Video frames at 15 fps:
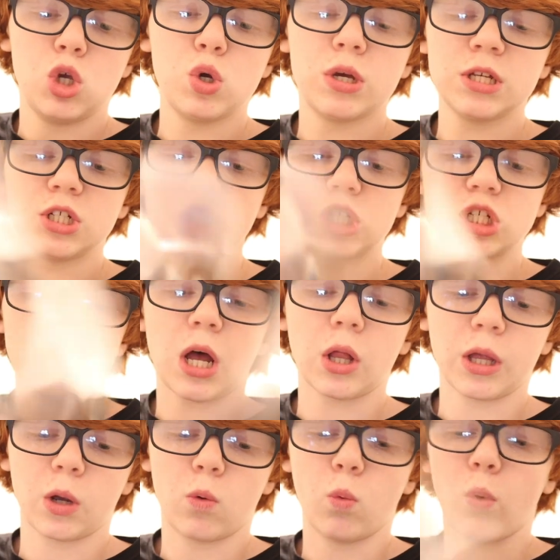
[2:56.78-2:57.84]
You can just sell
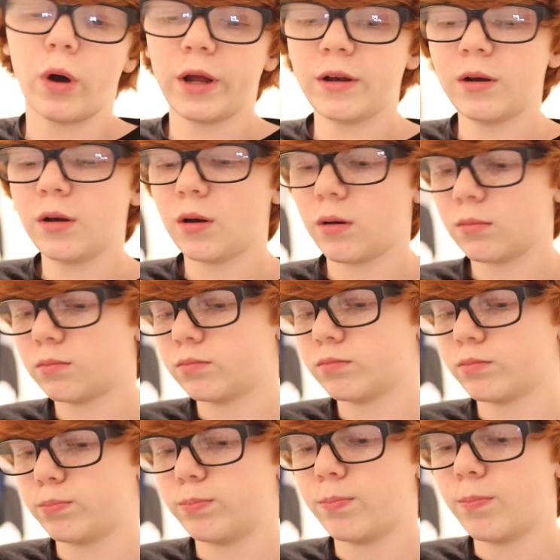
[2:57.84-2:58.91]
like one
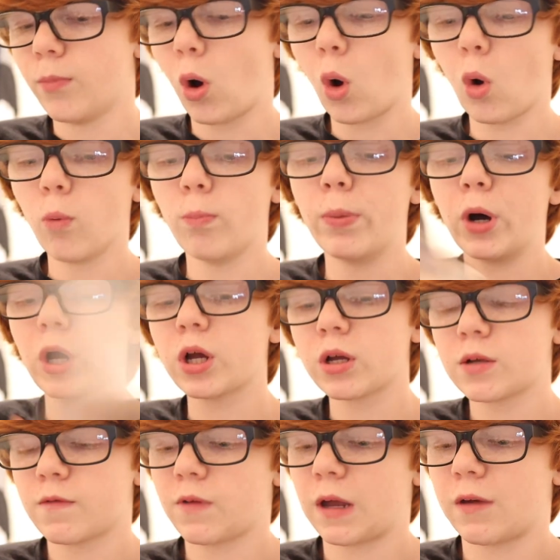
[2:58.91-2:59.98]
whole book,
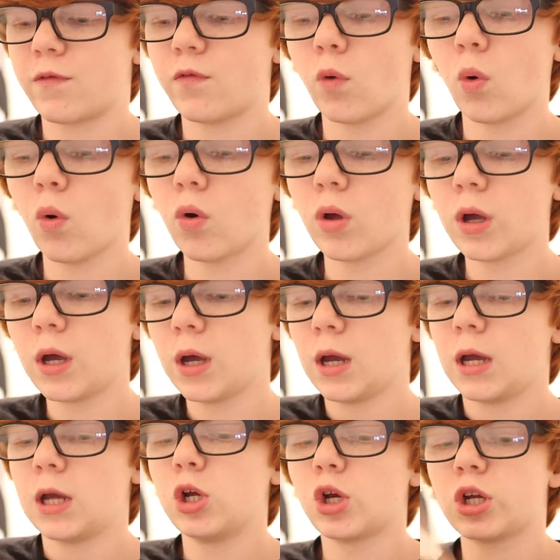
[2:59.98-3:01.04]
like full.
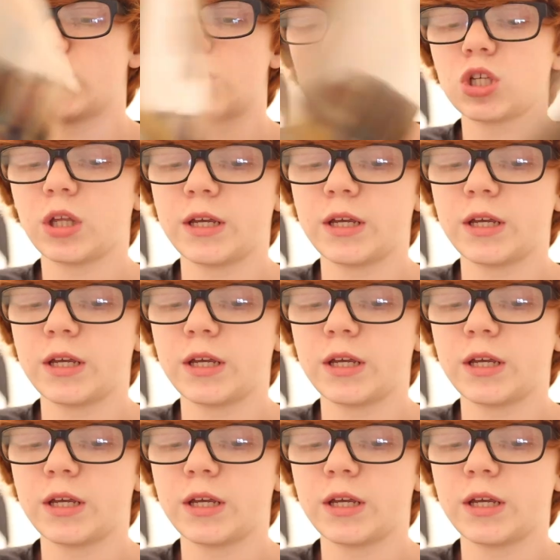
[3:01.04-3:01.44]
You can just